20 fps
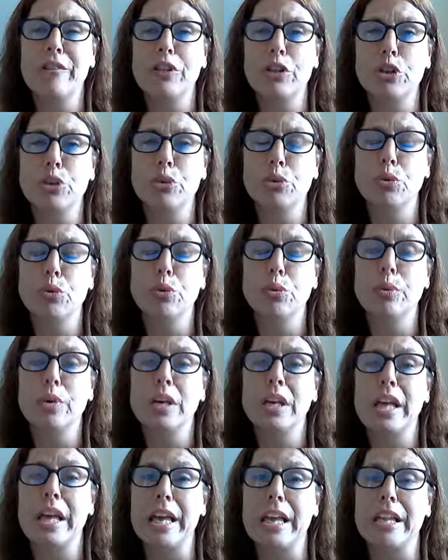you.
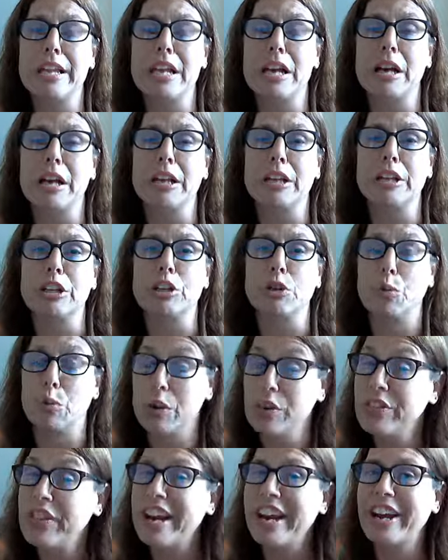And, uh, you know,
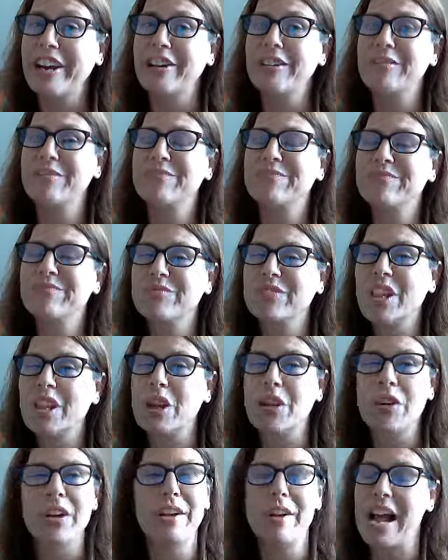we're there.
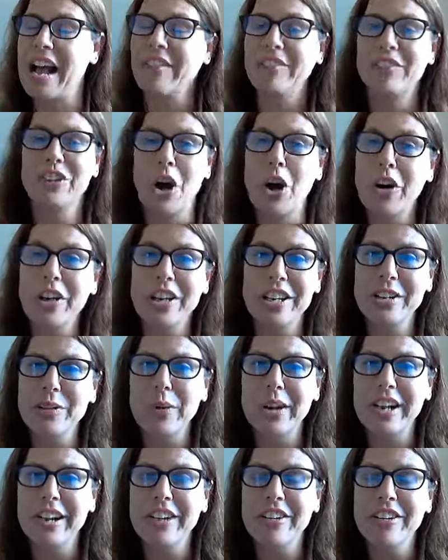All right, I haven't gone
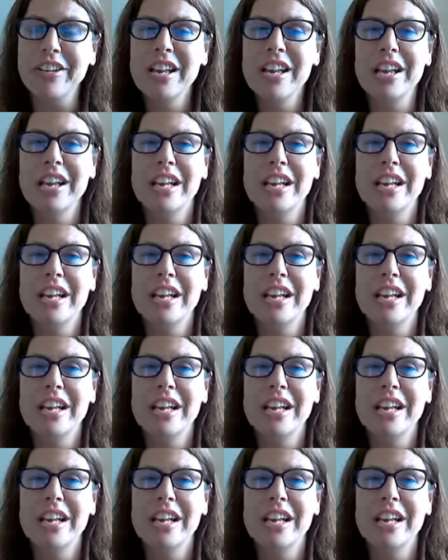anywhere.